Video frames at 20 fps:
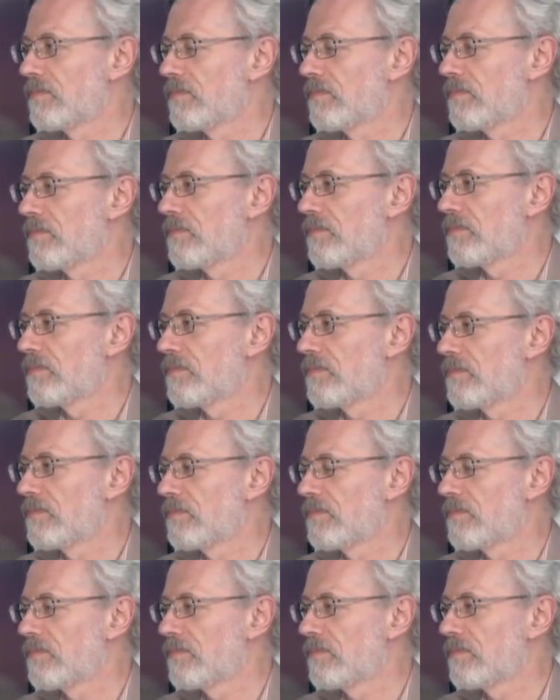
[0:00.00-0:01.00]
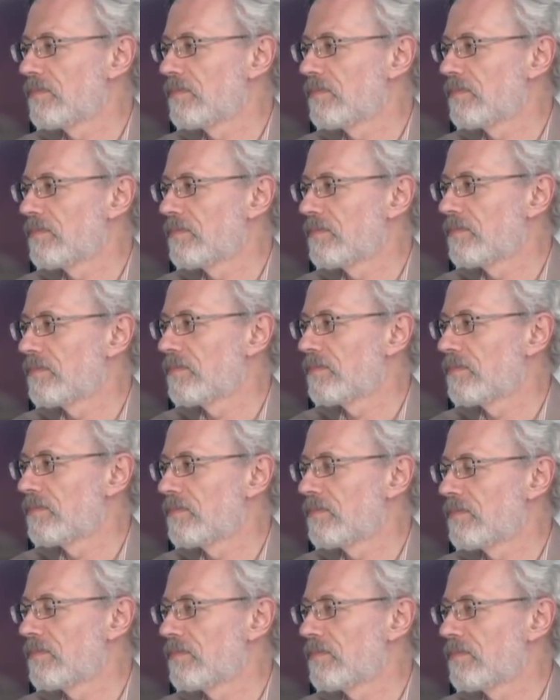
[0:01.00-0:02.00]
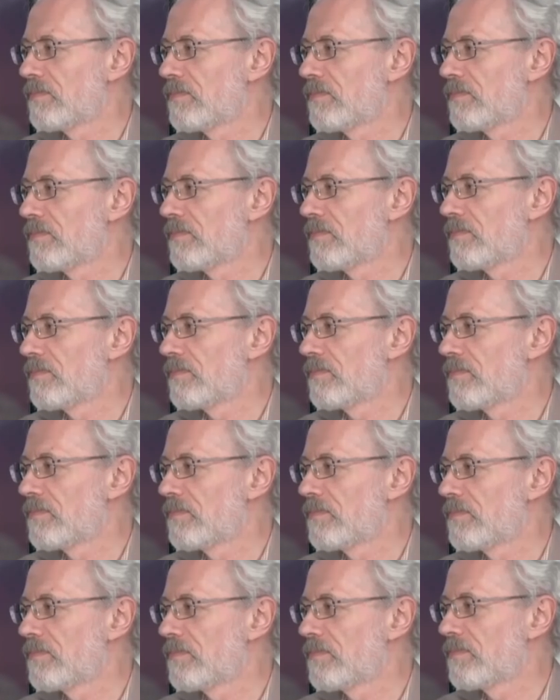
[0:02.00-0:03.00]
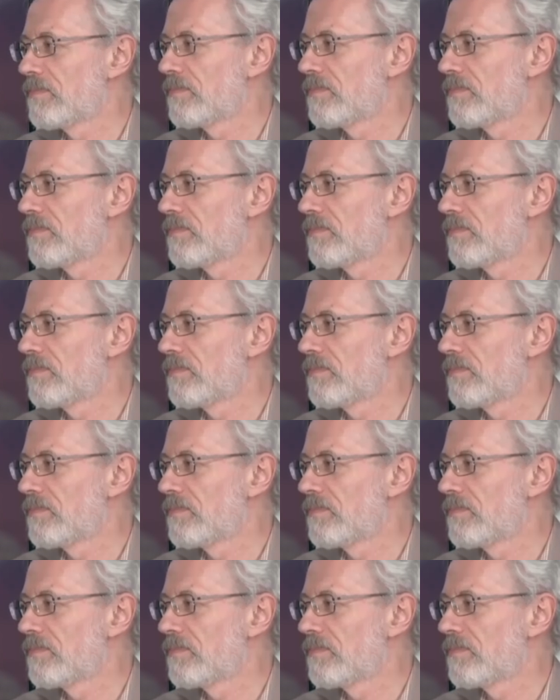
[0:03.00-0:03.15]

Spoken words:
(not speaking)